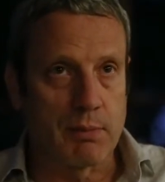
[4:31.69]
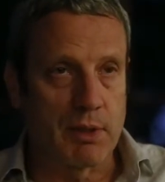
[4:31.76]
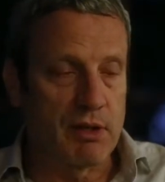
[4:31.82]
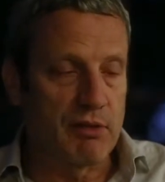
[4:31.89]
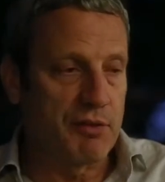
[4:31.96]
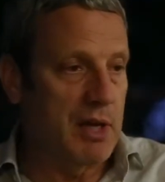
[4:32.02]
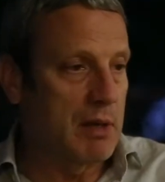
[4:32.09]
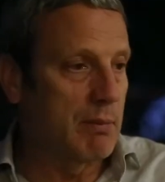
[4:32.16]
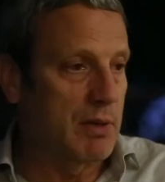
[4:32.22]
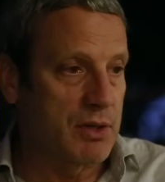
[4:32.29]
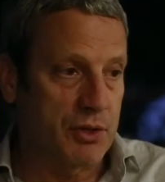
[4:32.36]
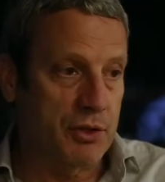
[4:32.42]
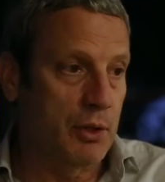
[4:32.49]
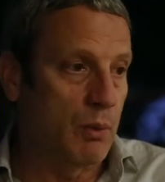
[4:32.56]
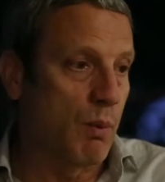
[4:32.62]
Many
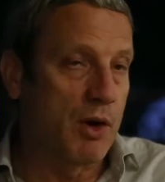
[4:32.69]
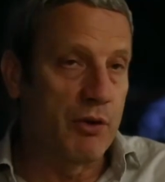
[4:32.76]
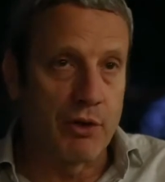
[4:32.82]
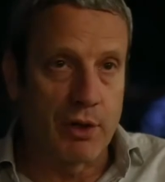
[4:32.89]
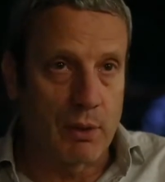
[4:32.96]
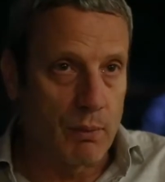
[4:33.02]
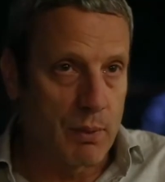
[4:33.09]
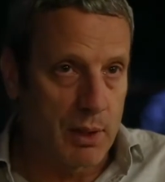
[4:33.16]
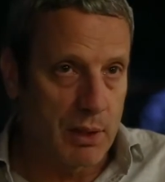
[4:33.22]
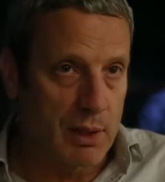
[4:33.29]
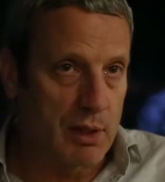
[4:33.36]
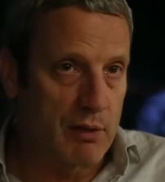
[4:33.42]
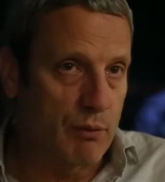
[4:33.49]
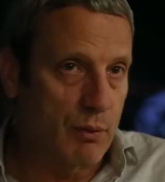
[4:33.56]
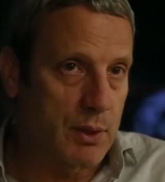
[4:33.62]
families are still wondering where their
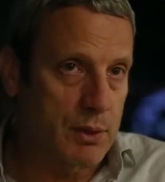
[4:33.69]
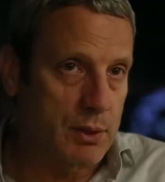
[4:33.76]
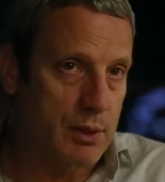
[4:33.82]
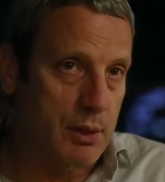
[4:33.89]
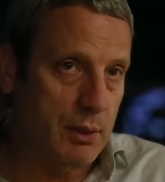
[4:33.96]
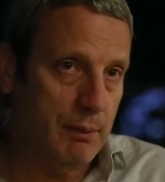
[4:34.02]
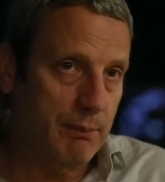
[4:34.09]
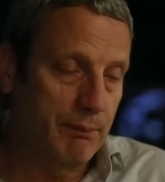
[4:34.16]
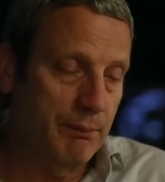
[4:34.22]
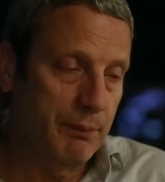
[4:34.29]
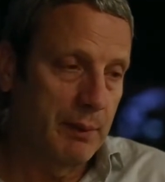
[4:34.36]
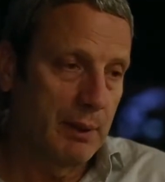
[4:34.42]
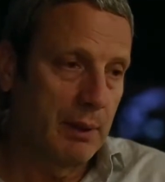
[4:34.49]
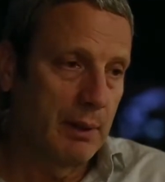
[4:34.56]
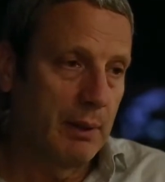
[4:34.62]
loved ones are.
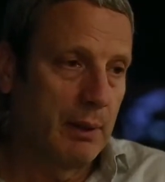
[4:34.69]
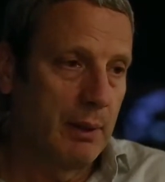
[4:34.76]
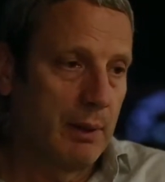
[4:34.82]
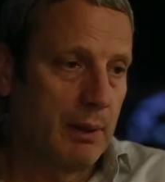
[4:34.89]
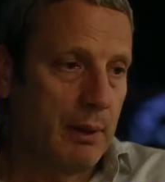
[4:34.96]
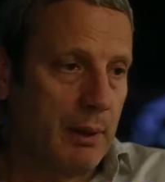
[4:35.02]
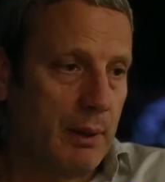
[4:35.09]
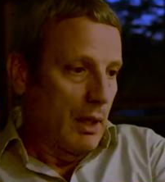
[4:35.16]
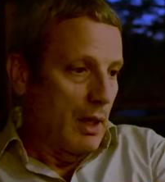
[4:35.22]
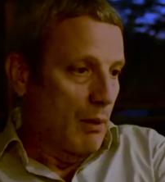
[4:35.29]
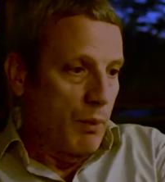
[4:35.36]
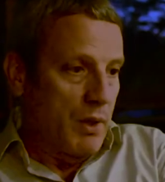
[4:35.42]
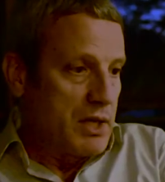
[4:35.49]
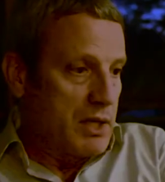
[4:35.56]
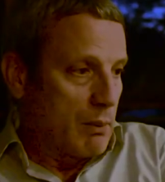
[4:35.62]

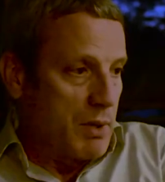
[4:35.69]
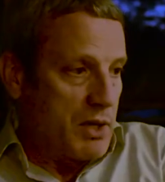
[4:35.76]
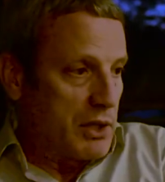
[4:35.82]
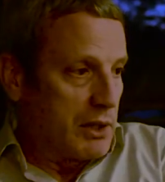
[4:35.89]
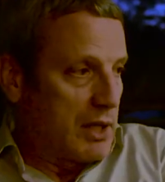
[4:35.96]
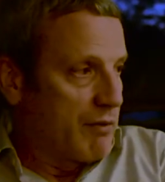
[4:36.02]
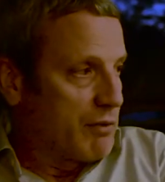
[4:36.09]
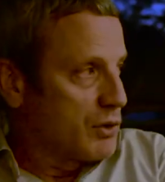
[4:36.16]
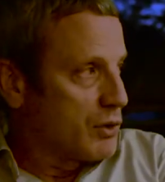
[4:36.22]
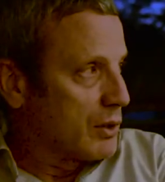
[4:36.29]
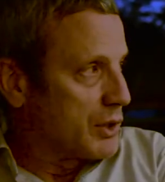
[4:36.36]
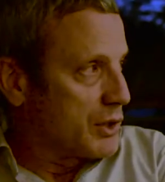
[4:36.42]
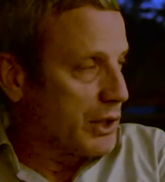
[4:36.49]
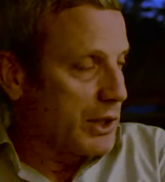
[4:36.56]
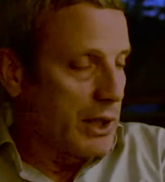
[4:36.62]
And we're still having to
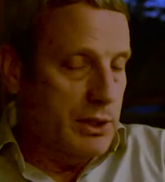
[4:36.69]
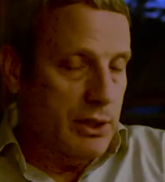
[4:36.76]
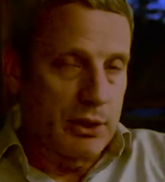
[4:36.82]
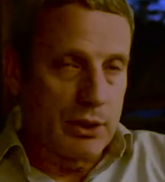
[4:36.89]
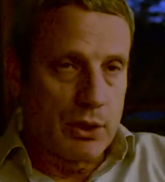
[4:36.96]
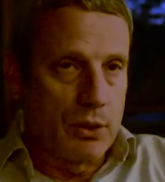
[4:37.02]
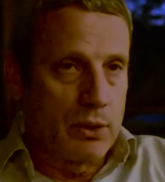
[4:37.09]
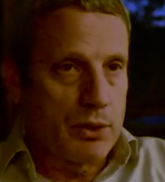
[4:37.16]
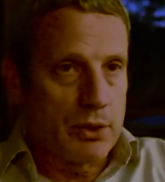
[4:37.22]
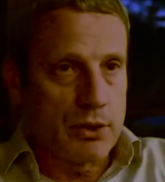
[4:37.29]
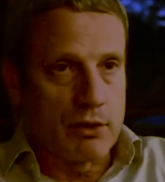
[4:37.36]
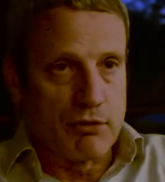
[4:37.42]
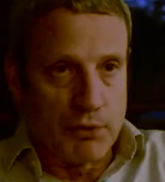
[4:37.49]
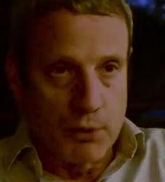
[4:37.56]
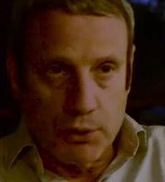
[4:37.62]
litigate in the courts
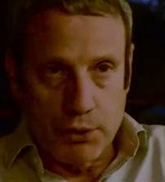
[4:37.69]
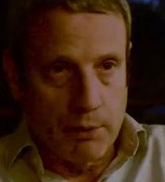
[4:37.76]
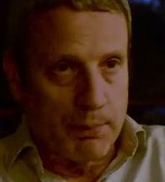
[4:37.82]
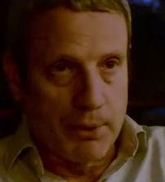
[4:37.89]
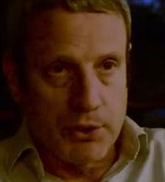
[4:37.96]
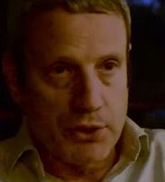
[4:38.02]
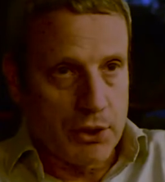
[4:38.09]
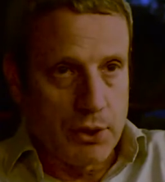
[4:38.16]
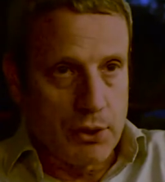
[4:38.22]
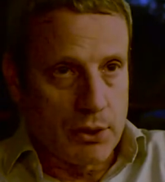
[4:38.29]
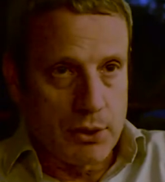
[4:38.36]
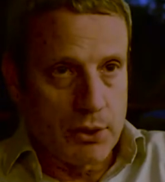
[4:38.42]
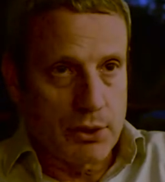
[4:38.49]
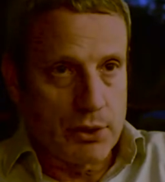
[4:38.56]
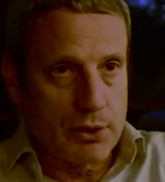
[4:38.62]
to force the
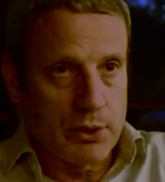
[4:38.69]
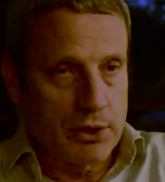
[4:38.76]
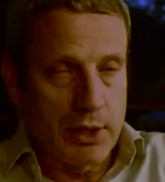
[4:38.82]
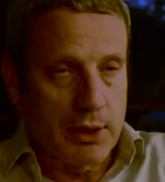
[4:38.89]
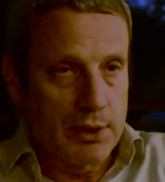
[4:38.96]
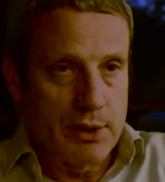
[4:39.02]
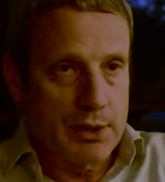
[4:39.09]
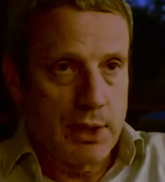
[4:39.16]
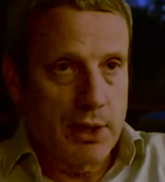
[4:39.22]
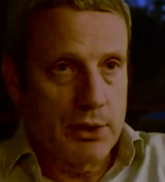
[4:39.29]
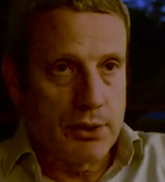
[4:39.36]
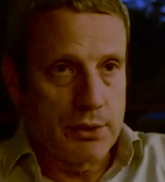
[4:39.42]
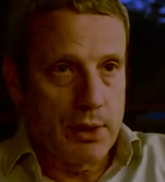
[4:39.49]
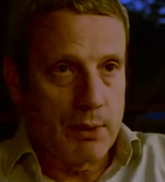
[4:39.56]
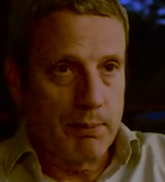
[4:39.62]
prosecutors to take these
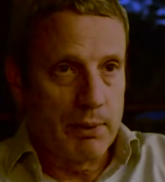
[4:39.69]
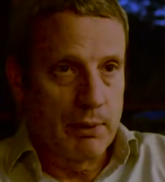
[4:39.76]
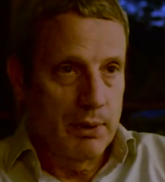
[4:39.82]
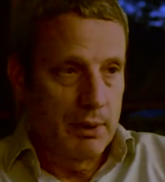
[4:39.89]
cases up.